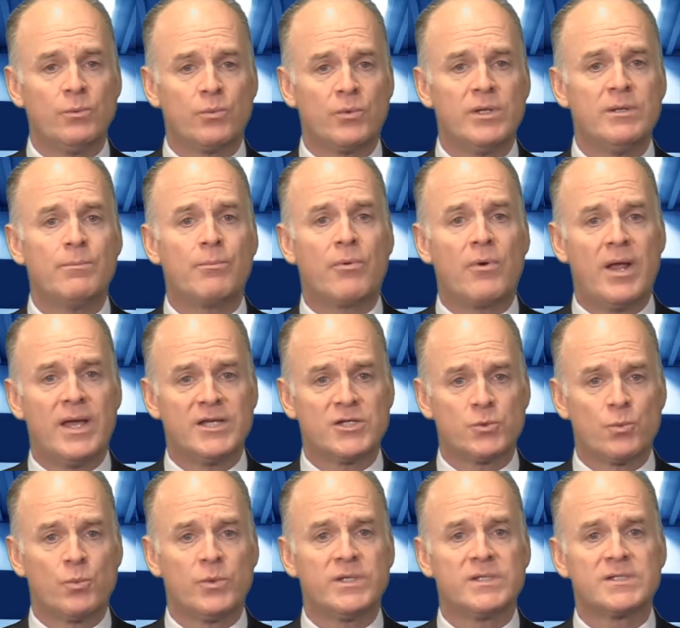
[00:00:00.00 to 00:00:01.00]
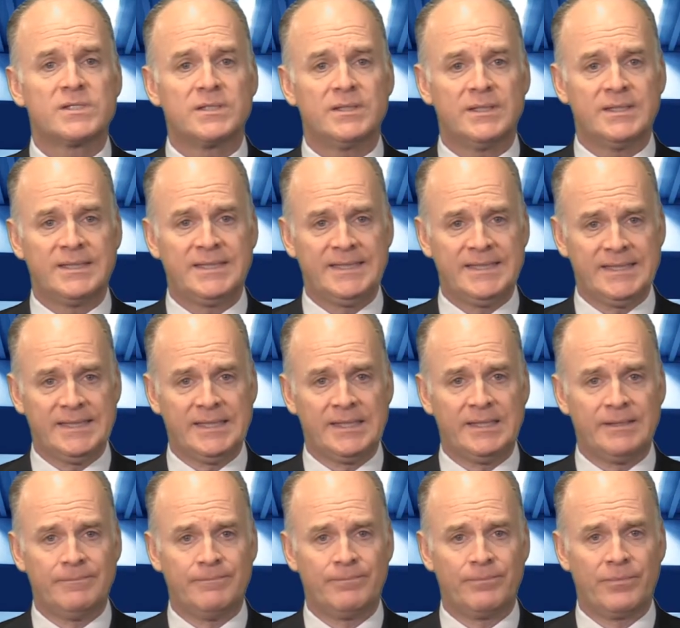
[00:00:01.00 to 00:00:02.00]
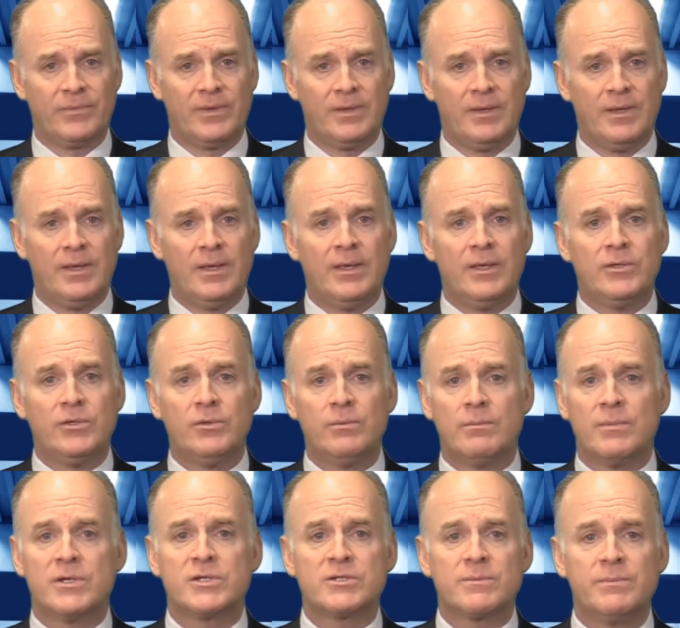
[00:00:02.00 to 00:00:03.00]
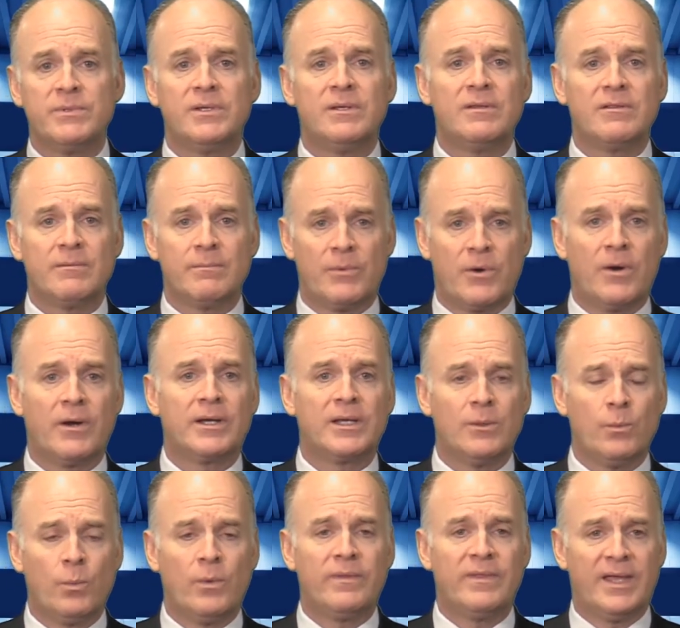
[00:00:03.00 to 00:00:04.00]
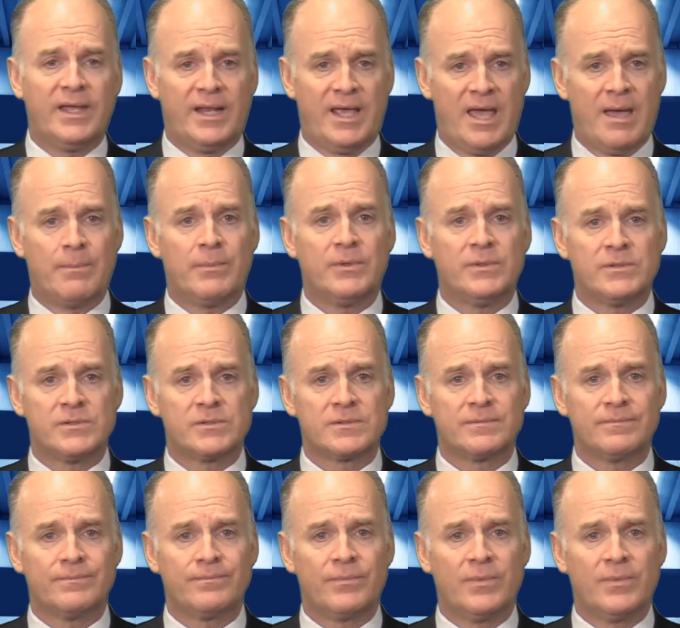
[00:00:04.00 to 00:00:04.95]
reprice risk again, you must be in the market when that happens.